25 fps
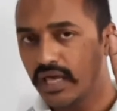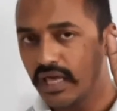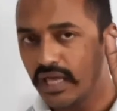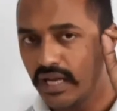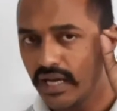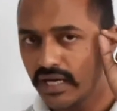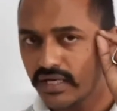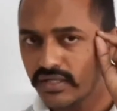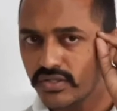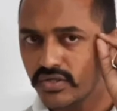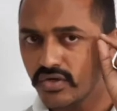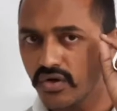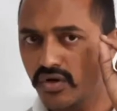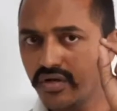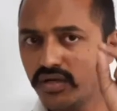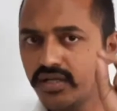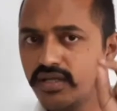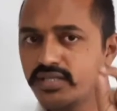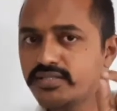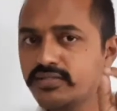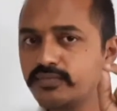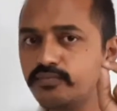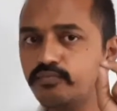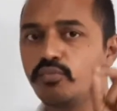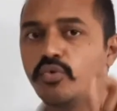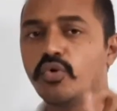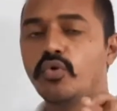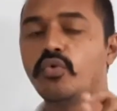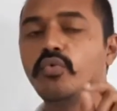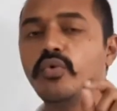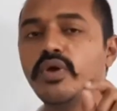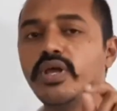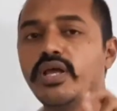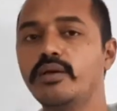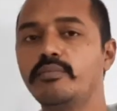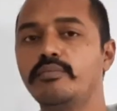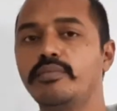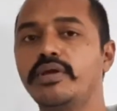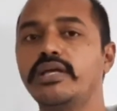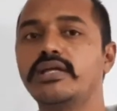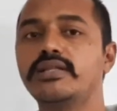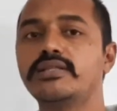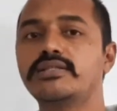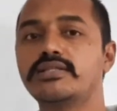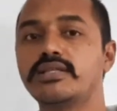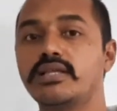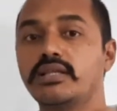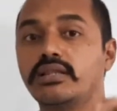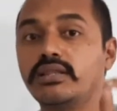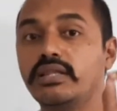Electron is moving
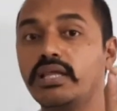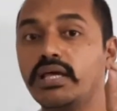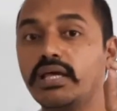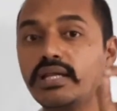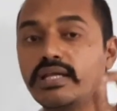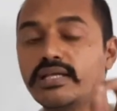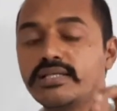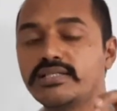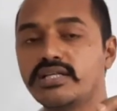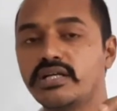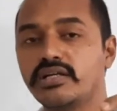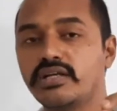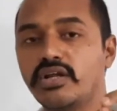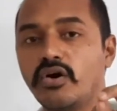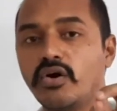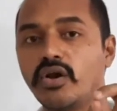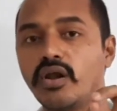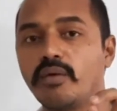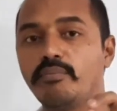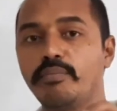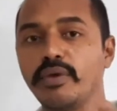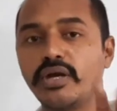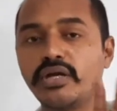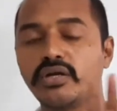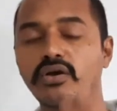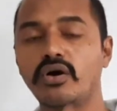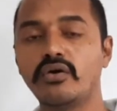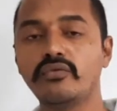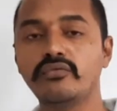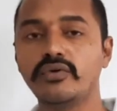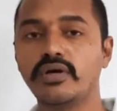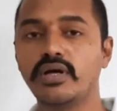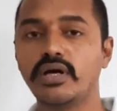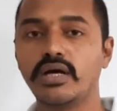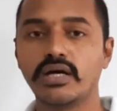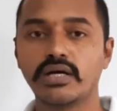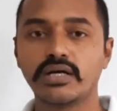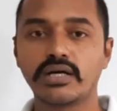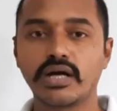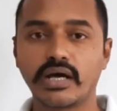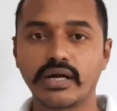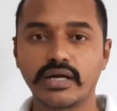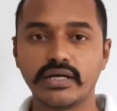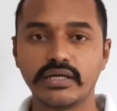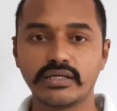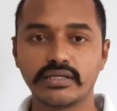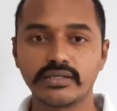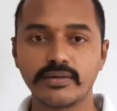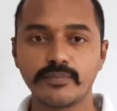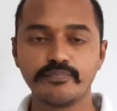means there is a development of
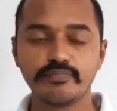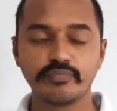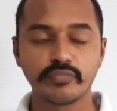current.